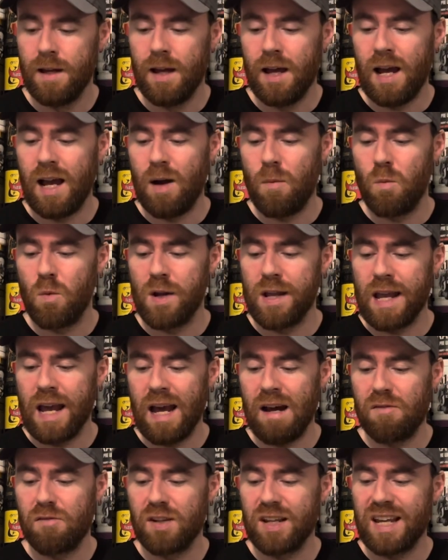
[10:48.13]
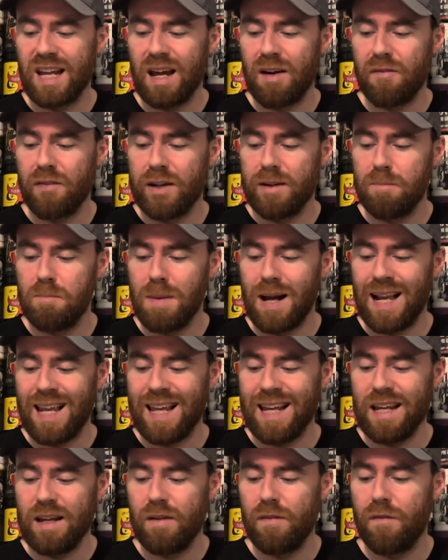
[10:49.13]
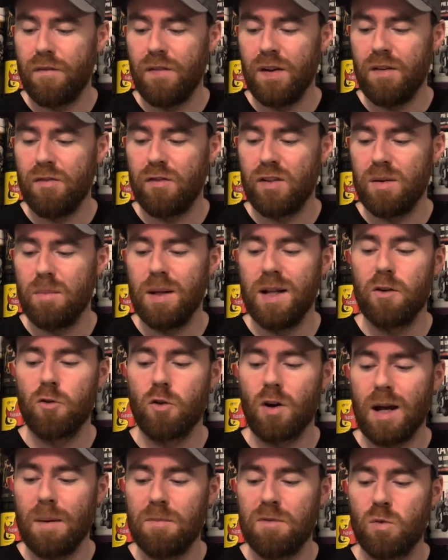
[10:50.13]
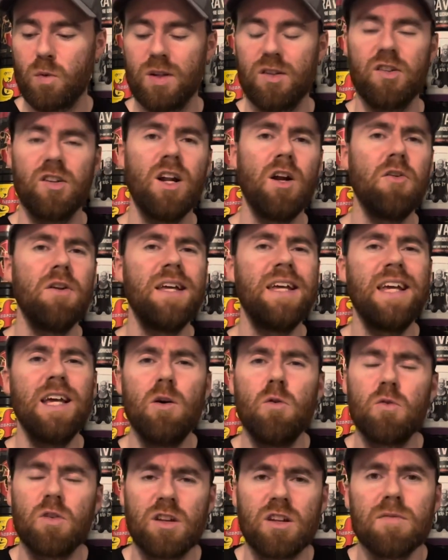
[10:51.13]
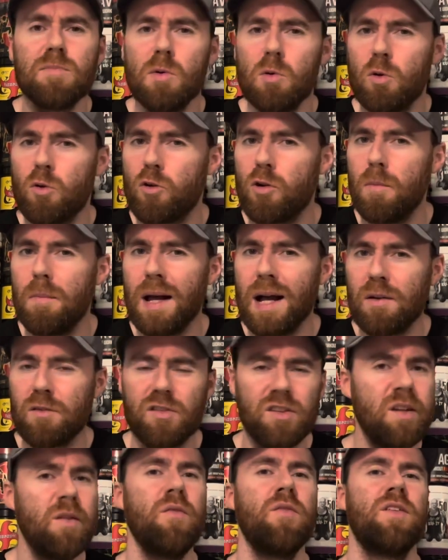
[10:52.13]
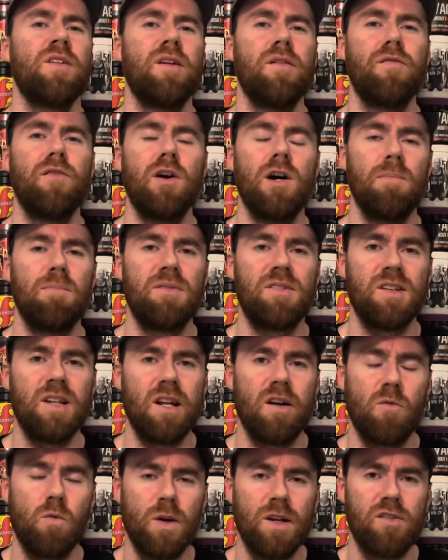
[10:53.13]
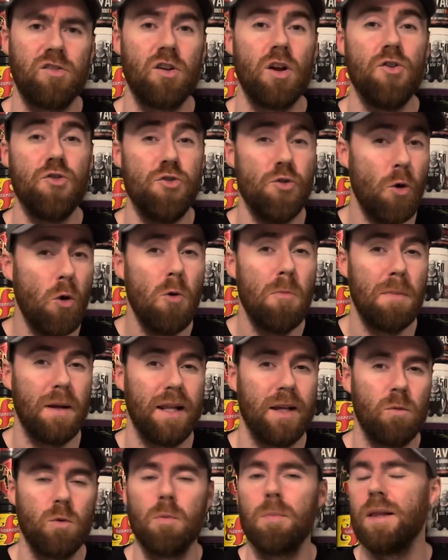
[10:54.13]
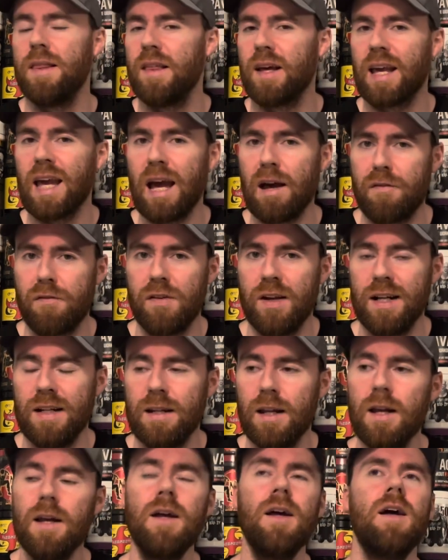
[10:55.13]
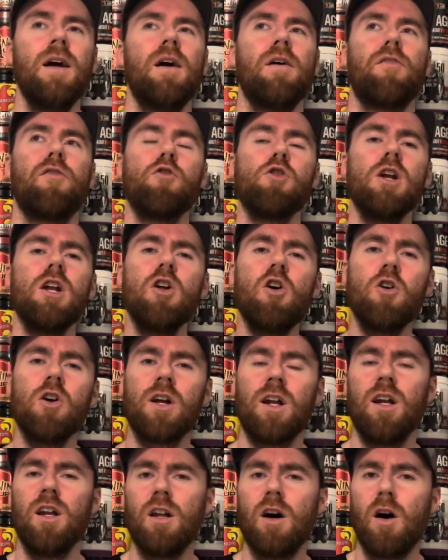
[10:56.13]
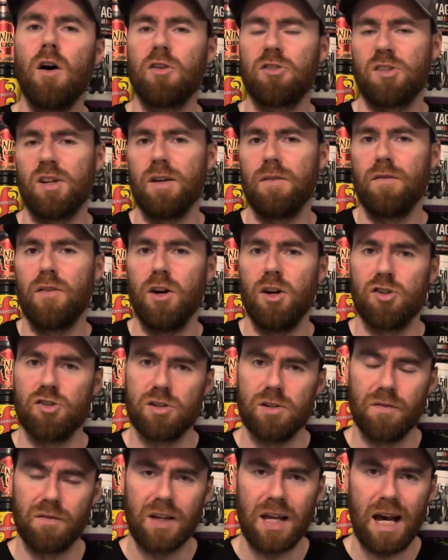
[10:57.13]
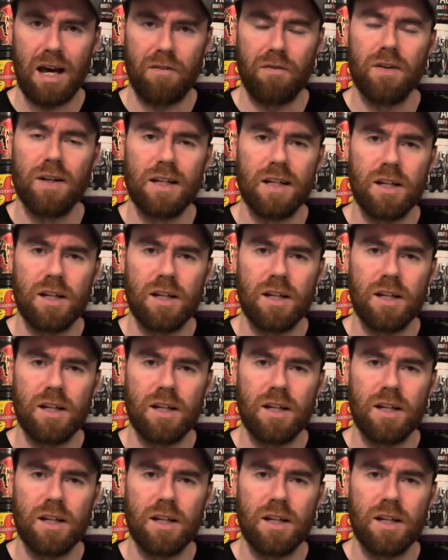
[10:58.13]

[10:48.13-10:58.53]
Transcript: And we have decaffeine malate, 50 milligrams, which will only yield a smaller amount, 75% of which normally will be the caffeine, for a longer lasting version of caffeine.